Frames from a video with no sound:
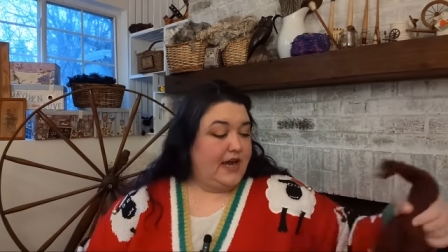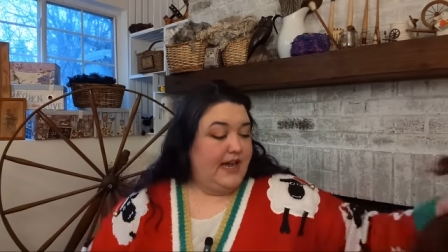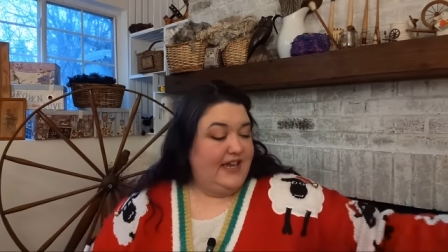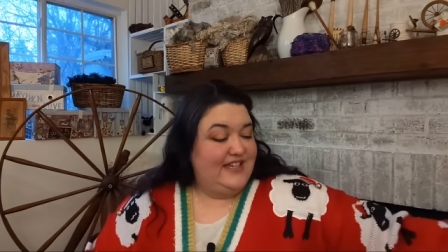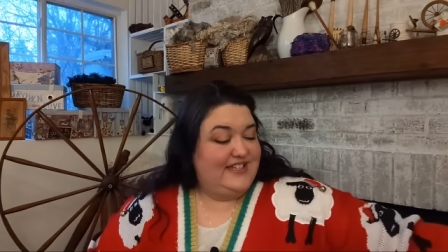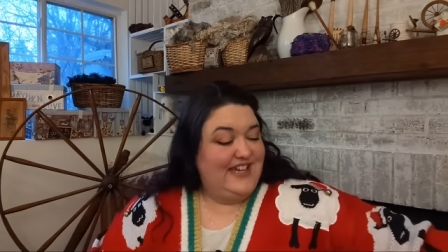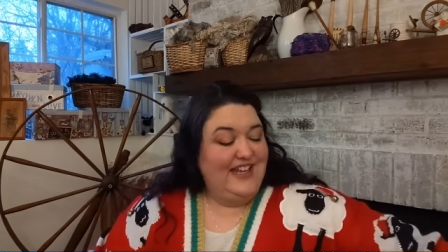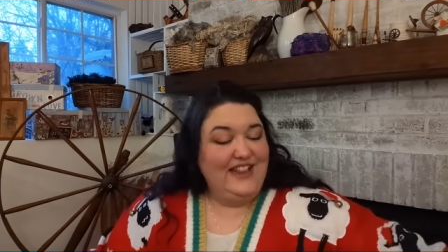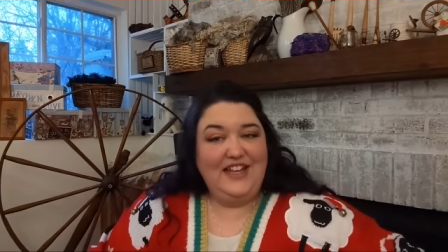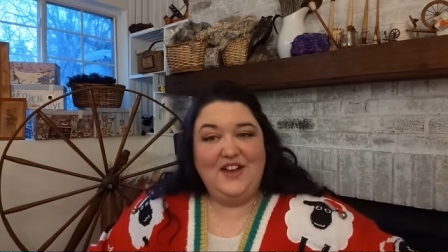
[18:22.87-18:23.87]
eyes,
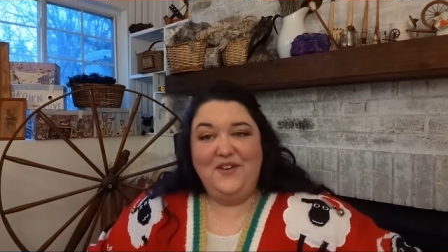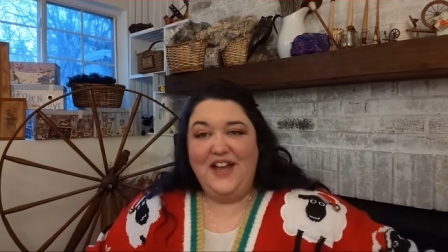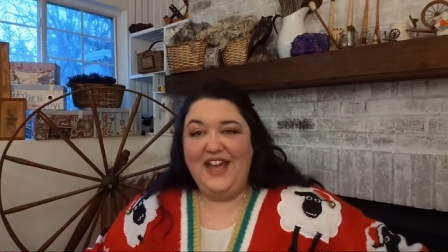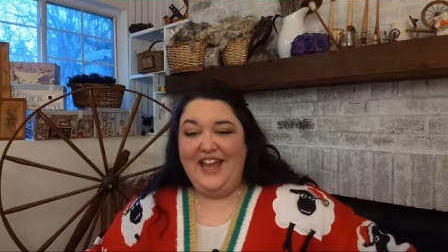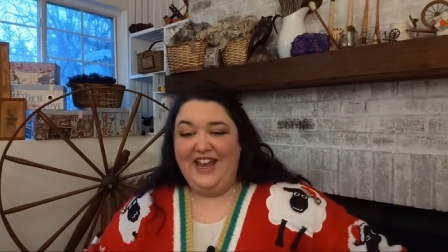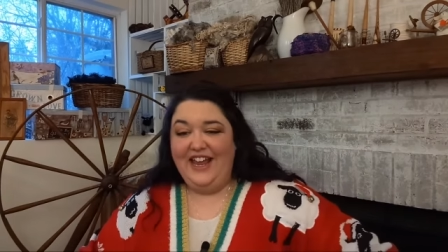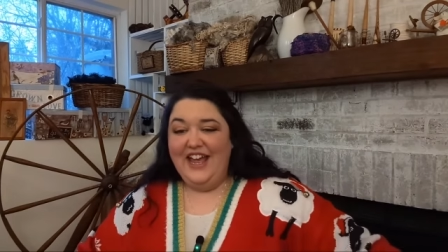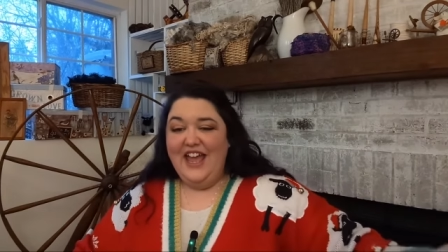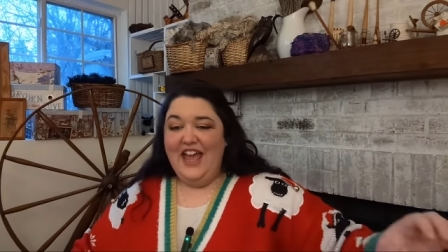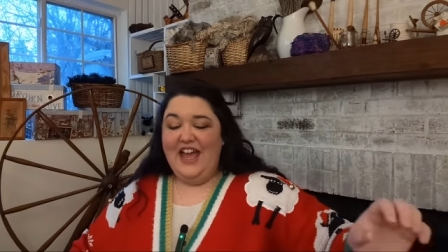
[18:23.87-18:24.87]
look away,
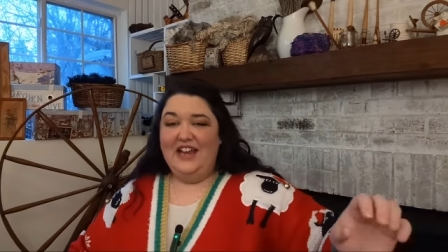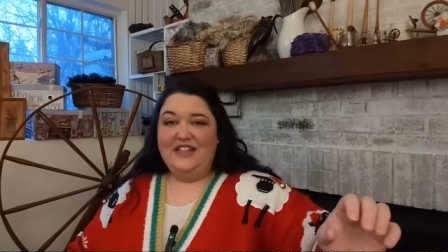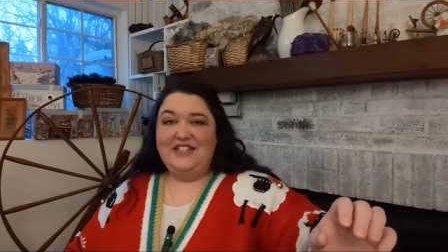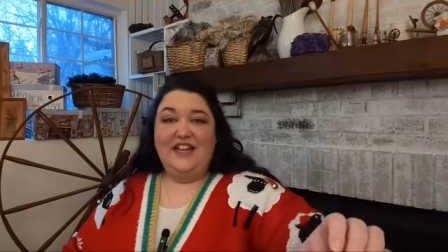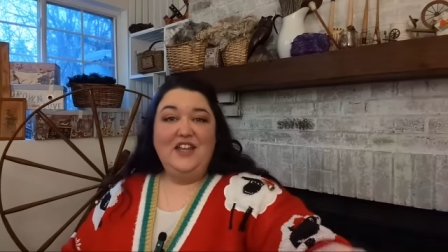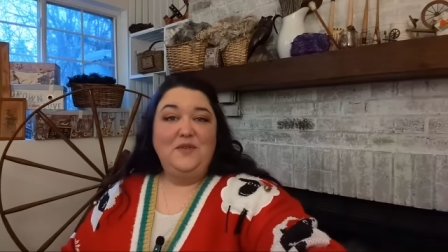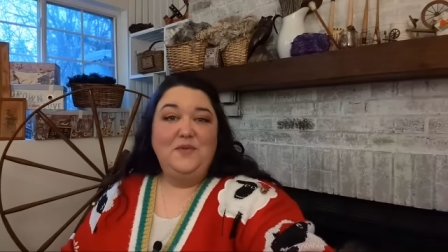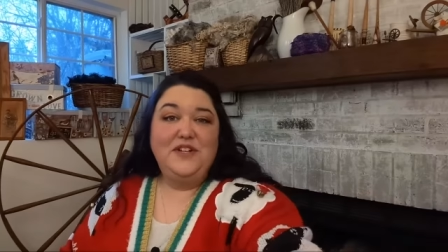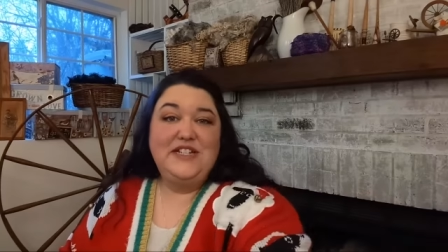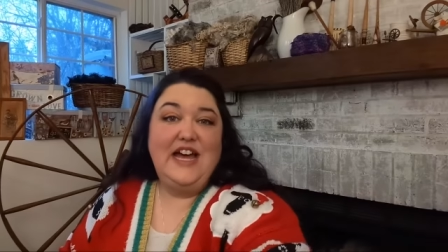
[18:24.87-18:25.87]
and I'll tell you when
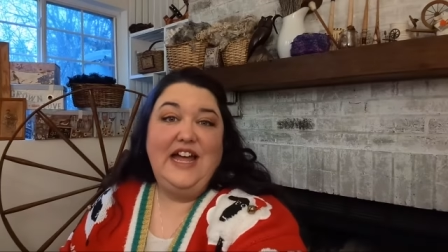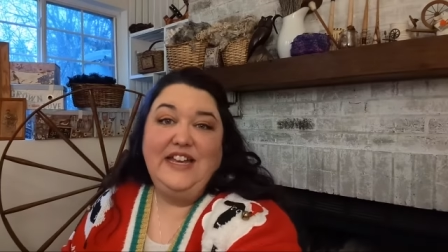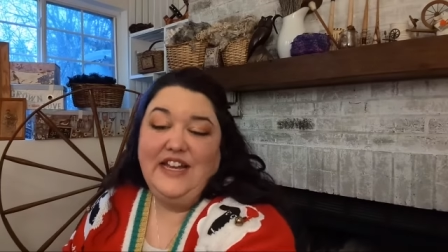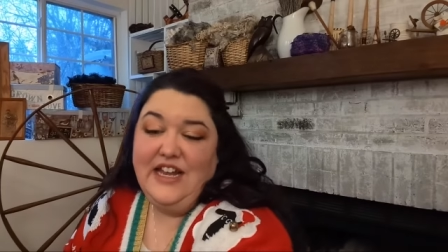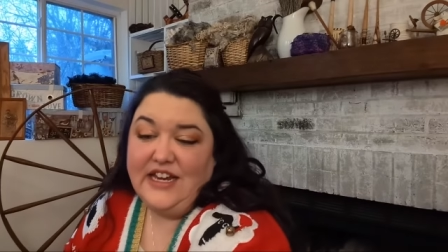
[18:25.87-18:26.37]
we're done